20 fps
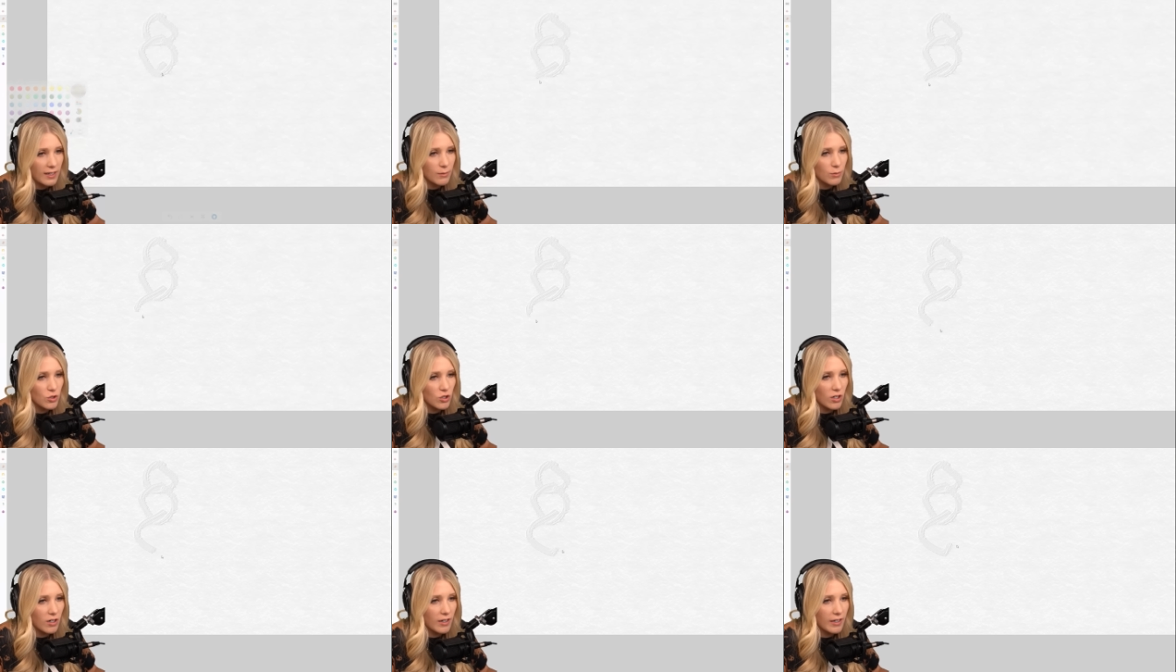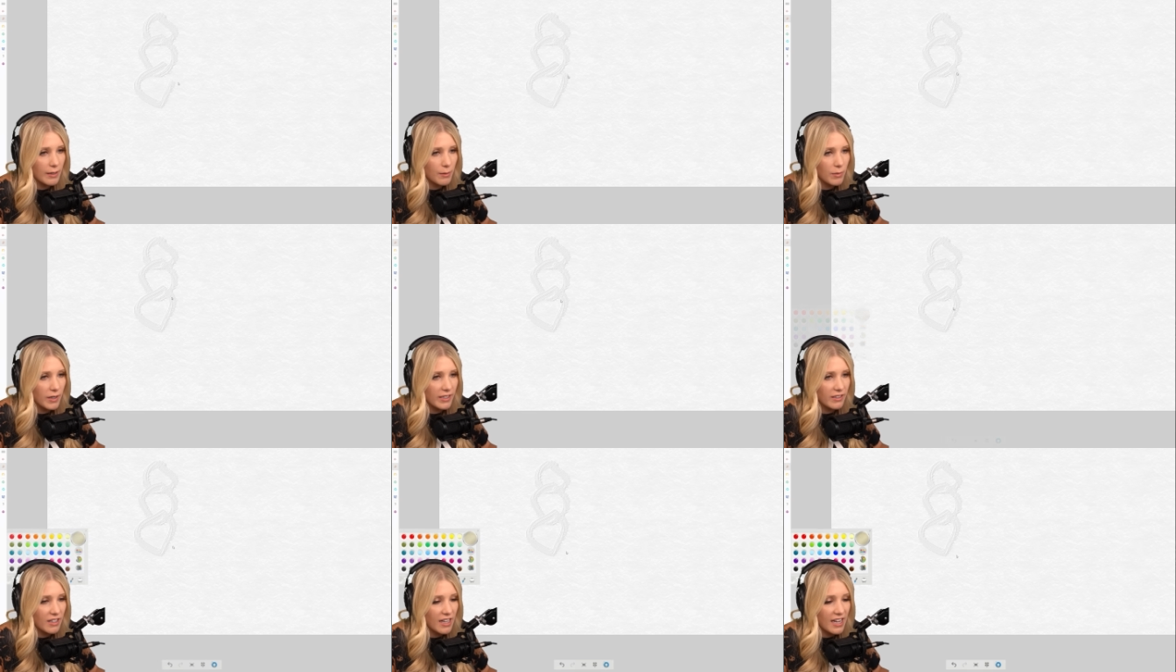I'm drawing
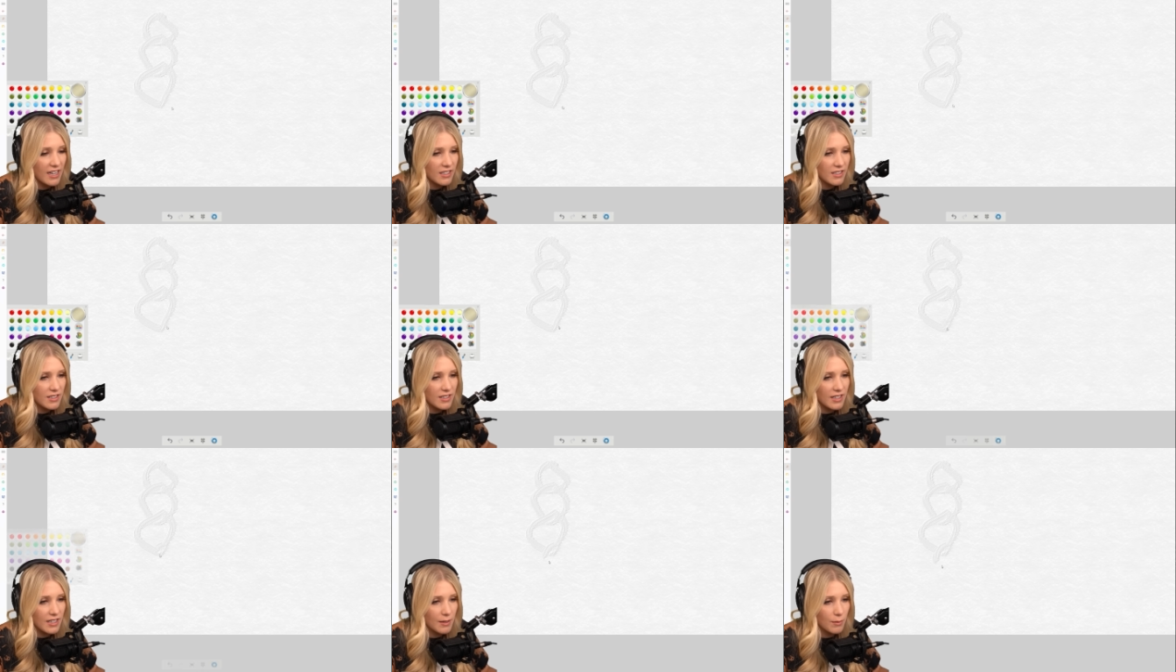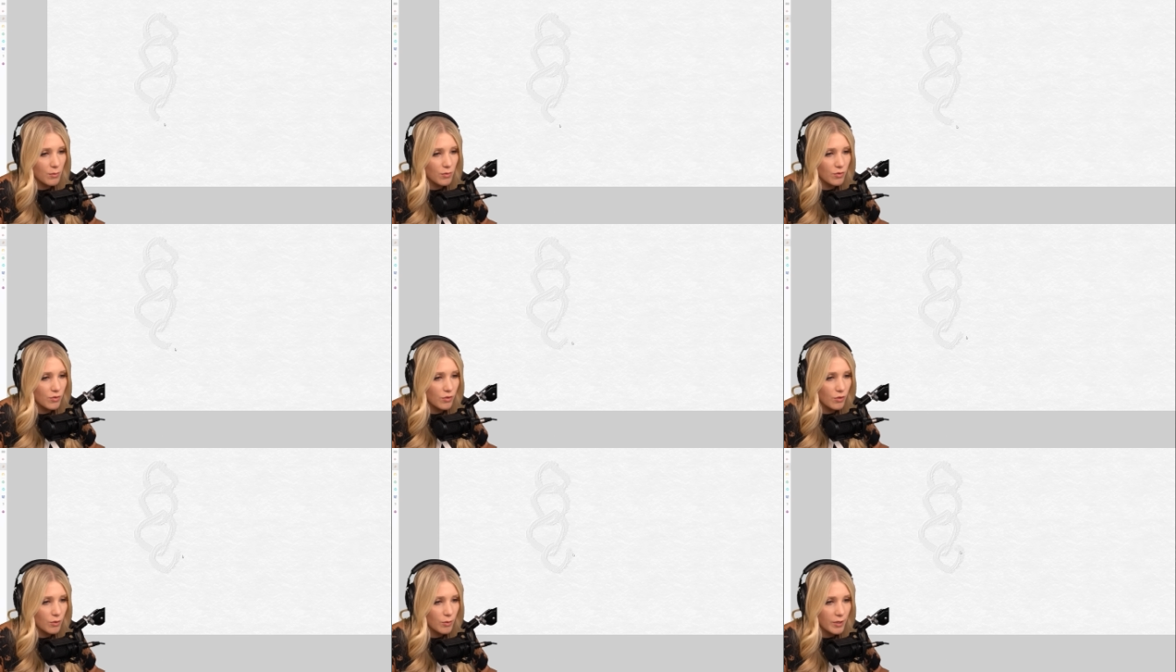my last thing
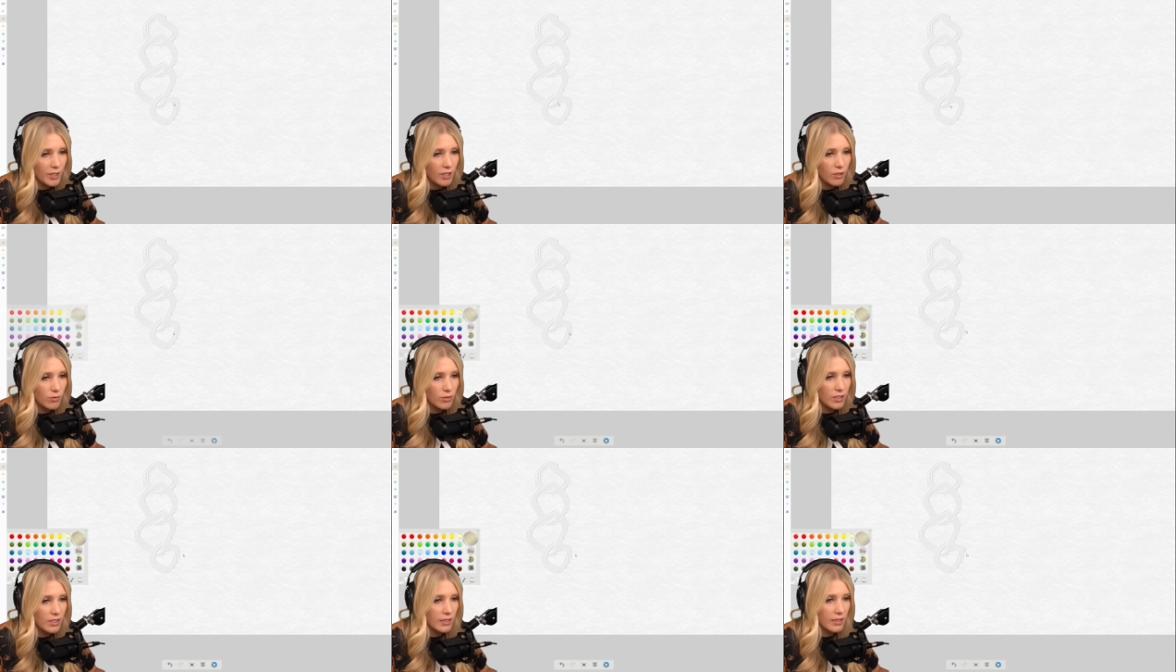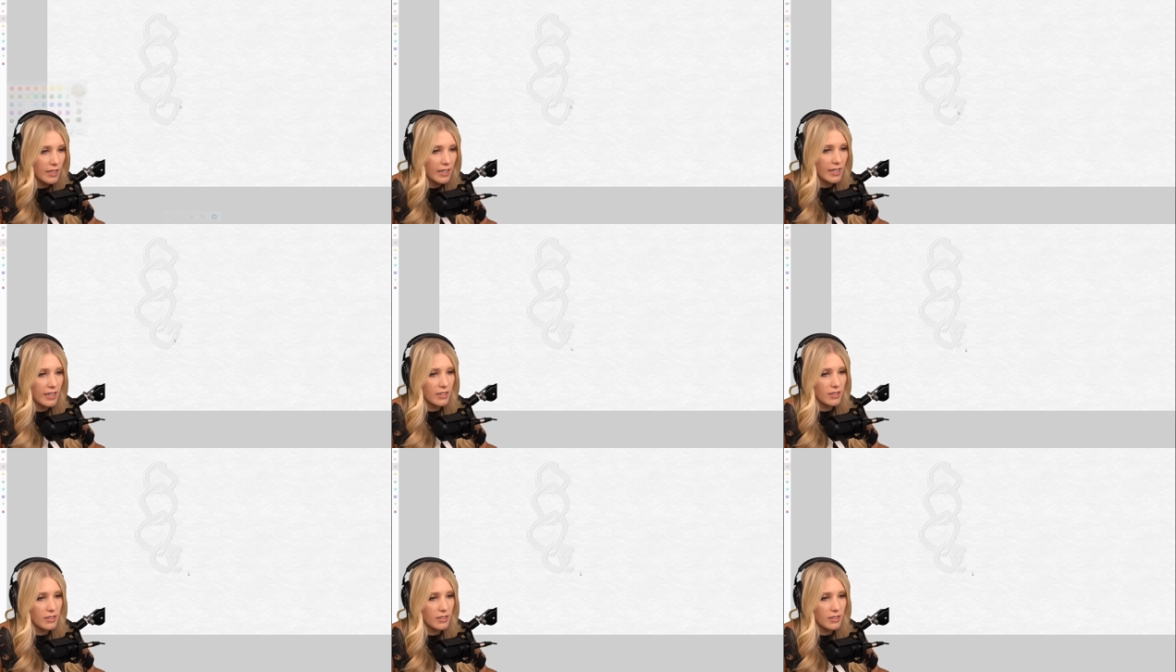before we go to the end.